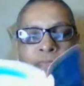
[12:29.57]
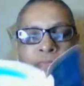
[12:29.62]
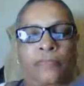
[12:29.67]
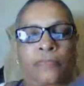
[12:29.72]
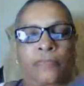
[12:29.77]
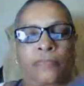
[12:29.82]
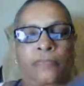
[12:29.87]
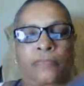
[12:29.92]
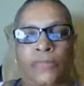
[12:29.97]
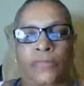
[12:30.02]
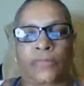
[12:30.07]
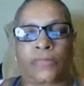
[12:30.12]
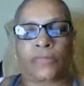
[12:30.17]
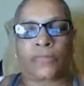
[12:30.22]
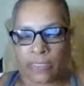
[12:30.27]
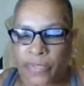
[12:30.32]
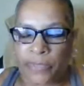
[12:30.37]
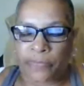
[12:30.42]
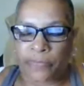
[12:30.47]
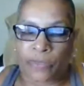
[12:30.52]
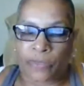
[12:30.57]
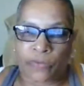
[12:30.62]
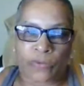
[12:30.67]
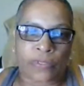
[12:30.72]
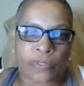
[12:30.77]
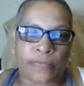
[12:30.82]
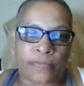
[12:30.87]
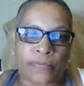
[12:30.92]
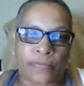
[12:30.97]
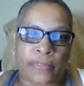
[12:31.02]
reading out of
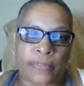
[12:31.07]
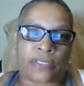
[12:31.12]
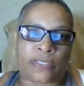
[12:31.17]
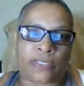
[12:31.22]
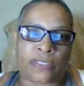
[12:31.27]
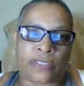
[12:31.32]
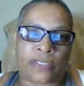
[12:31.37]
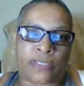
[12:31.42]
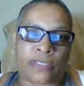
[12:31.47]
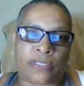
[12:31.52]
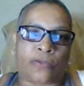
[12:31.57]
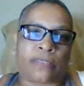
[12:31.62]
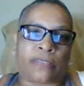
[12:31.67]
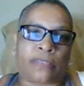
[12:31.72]
here, so